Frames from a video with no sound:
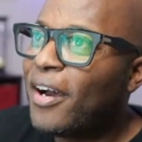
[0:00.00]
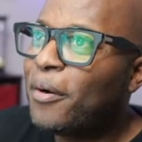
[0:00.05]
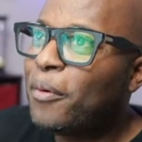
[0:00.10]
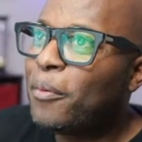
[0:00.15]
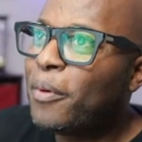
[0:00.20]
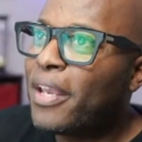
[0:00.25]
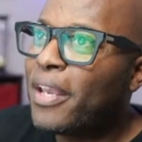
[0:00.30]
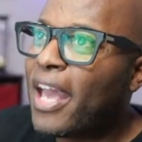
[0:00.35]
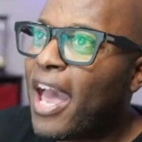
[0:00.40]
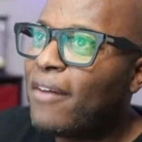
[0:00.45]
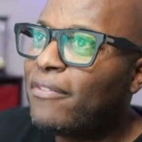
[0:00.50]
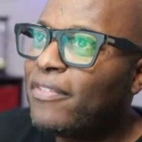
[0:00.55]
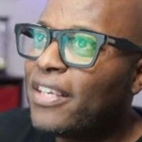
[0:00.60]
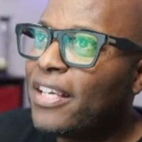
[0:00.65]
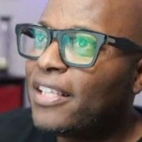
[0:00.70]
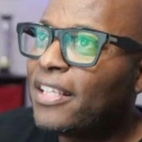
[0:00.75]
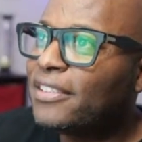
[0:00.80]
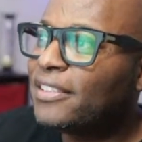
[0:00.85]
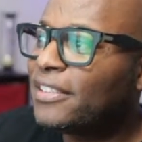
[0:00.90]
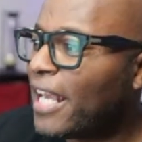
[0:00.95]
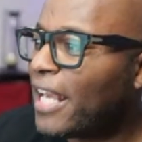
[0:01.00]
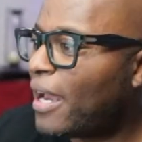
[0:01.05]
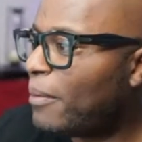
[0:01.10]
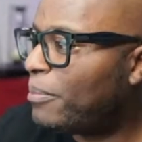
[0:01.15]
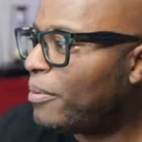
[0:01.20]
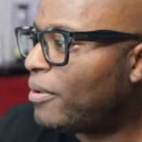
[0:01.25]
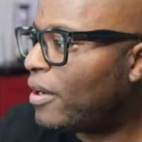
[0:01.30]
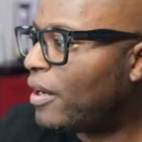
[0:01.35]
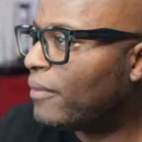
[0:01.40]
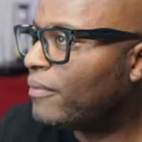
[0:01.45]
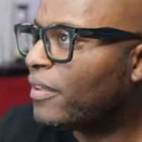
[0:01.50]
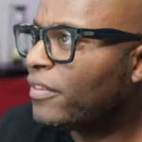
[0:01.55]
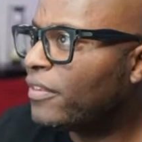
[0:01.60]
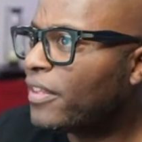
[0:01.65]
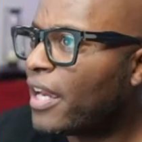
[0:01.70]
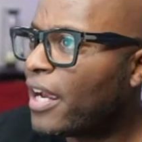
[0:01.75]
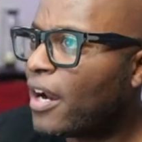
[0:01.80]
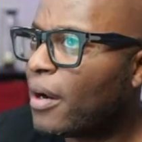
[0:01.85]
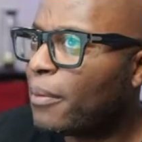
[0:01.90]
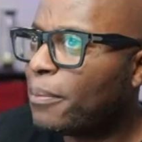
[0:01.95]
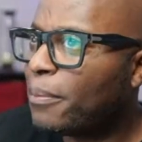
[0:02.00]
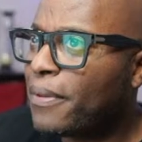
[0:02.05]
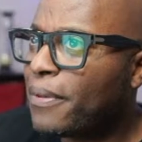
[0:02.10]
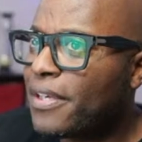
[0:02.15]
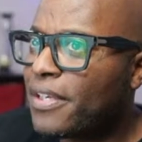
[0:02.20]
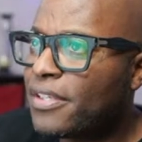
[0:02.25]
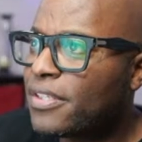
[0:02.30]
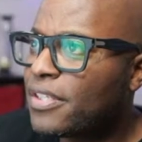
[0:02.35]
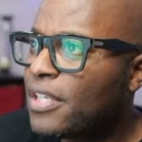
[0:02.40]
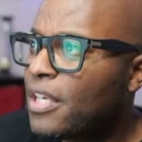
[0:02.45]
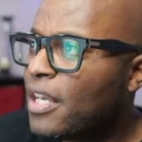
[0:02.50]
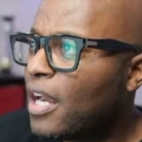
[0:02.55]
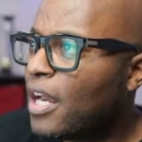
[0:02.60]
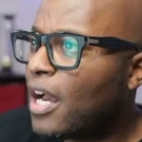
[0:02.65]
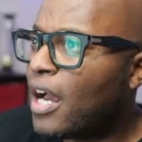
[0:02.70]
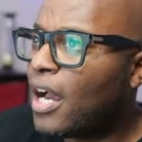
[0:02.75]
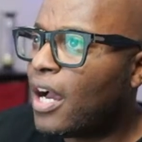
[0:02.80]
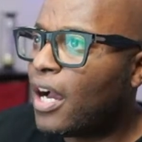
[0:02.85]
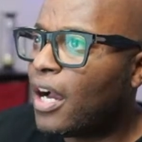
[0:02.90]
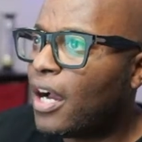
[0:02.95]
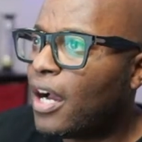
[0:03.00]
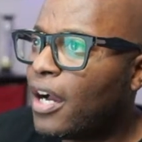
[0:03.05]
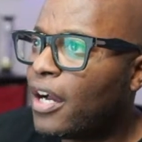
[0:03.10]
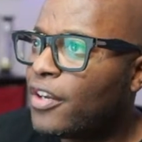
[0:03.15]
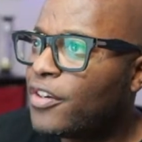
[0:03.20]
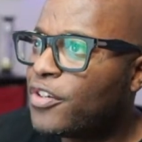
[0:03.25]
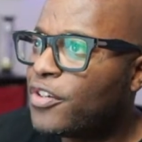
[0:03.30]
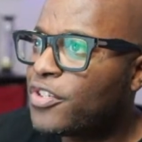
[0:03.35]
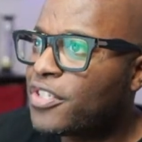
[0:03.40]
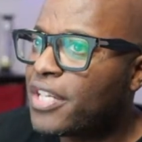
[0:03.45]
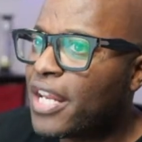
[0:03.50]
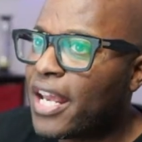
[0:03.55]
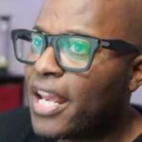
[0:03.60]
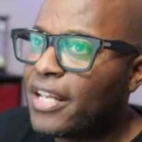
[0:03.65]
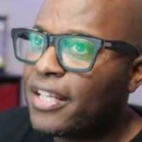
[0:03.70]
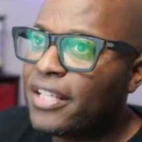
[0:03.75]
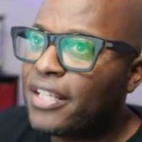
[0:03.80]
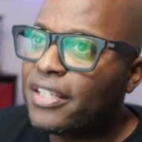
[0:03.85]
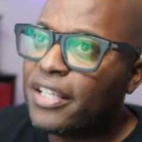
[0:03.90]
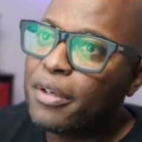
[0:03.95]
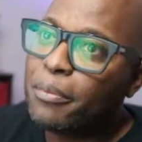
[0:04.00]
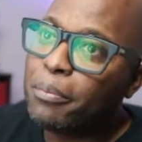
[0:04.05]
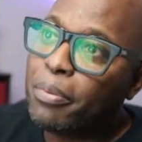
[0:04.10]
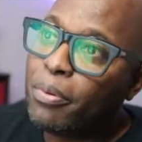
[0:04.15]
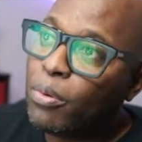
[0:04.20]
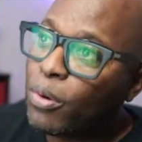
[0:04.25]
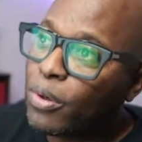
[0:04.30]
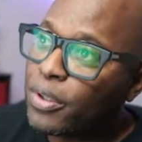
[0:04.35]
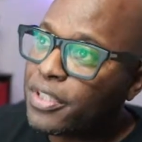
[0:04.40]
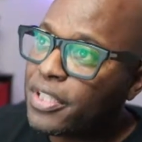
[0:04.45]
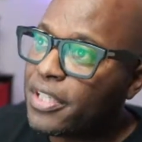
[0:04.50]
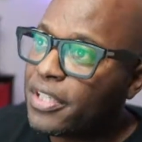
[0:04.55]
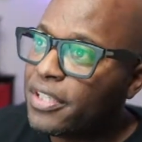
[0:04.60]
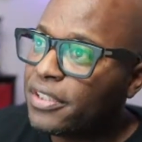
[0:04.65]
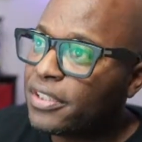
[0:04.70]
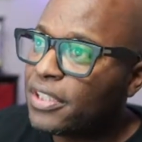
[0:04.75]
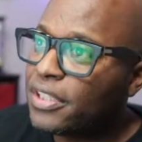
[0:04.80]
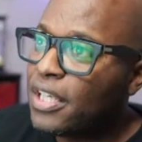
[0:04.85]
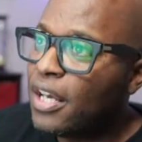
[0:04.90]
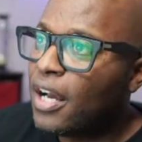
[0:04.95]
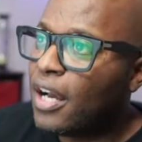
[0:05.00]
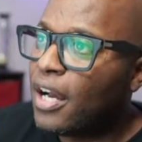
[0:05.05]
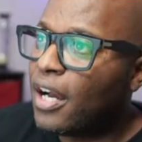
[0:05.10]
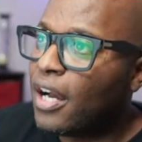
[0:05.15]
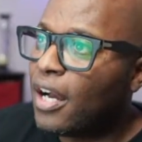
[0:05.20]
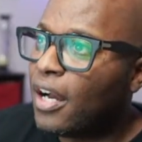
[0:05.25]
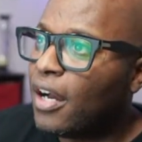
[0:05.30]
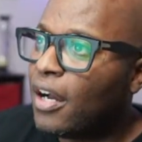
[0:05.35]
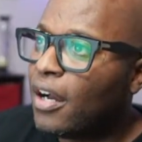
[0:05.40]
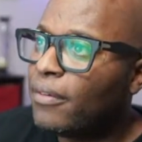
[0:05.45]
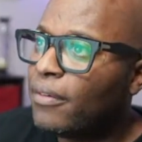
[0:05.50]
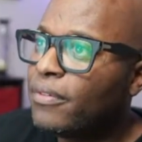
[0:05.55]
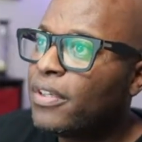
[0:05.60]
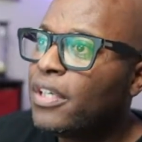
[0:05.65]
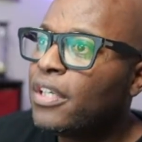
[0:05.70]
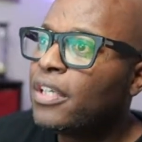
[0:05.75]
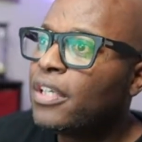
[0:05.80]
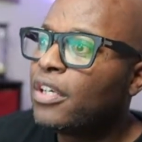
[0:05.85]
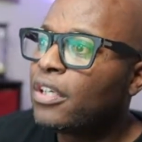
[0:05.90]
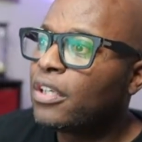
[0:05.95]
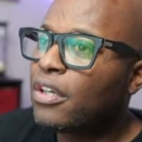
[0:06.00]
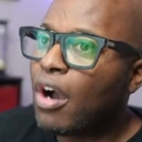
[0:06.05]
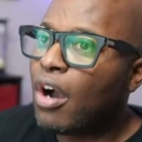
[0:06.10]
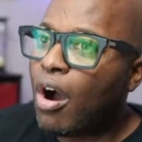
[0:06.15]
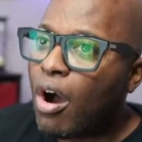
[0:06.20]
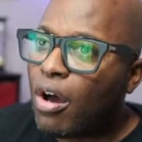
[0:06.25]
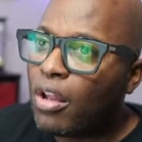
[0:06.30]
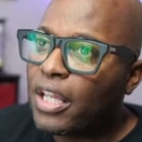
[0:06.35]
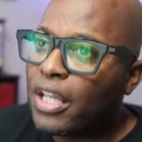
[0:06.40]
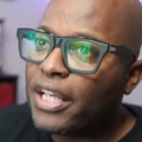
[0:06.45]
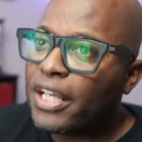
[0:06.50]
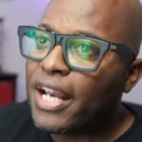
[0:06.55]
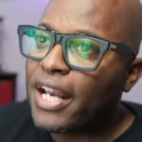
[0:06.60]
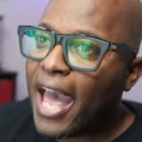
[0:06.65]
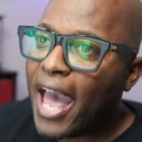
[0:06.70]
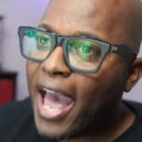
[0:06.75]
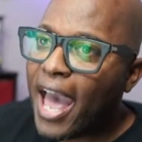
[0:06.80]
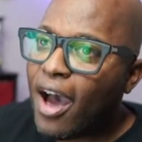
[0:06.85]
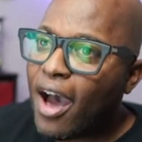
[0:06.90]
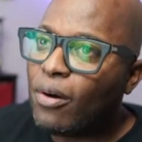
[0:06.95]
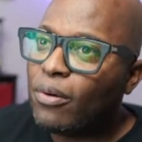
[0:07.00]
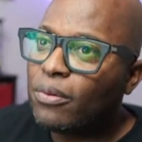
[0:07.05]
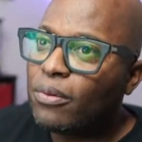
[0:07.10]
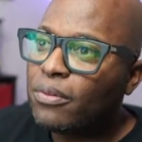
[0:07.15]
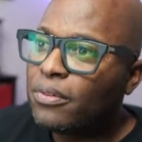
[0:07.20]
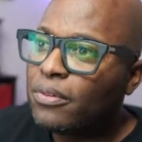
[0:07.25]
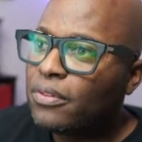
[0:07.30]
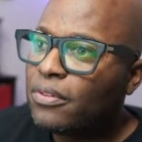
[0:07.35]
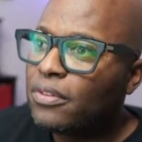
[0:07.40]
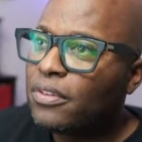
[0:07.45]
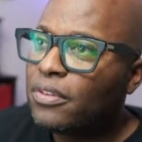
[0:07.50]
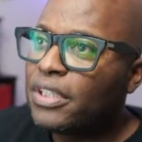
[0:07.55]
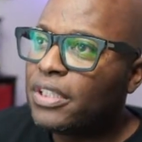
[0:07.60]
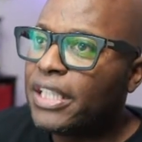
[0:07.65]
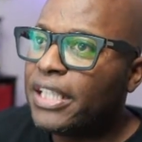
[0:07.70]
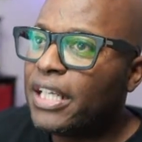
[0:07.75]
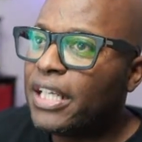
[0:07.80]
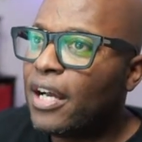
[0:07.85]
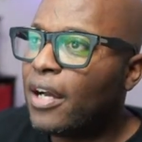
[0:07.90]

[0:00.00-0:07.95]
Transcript: we have the example of the therapist understanding the importance of calling out the